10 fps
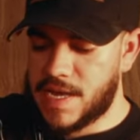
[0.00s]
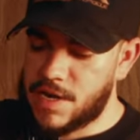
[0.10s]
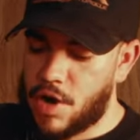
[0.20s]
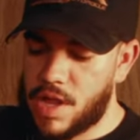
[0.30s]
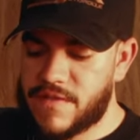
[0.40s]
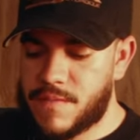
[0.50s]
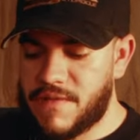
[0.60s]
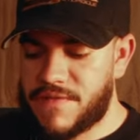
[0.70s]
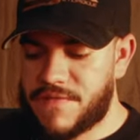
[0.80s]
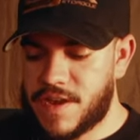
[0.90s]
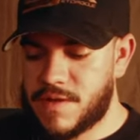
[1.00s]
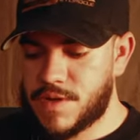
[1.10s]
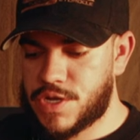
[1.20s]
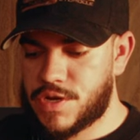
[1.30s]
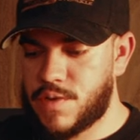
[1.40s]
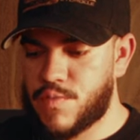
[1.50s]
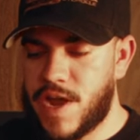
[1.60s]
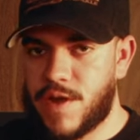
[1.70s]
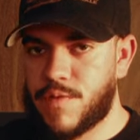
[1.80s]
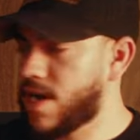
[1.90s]
And then all of them, I fit them a certain
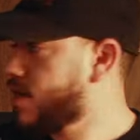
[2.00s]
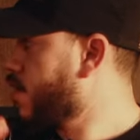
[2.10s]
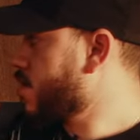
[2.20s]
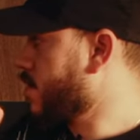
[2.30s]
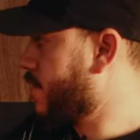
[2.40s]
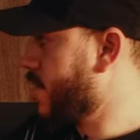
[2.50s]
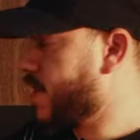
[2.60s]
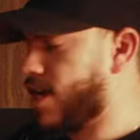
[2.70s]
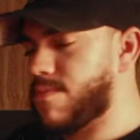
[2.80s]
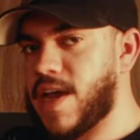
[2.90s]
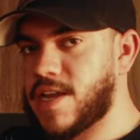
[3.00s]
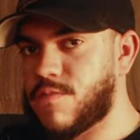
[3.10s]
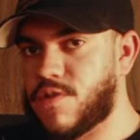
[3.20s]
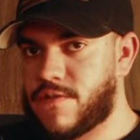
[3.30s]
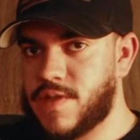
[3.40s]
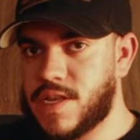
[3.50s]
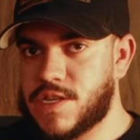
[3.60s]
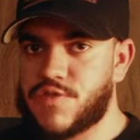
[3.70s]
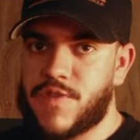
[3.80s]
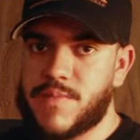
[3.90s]
way where I can also fit like my anamorphic
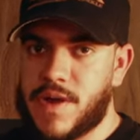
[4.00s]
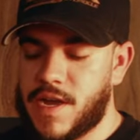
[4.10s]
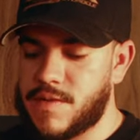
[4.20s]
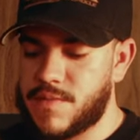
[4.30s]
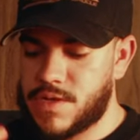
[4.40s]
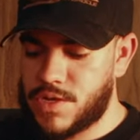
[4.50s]
lenses right behind me.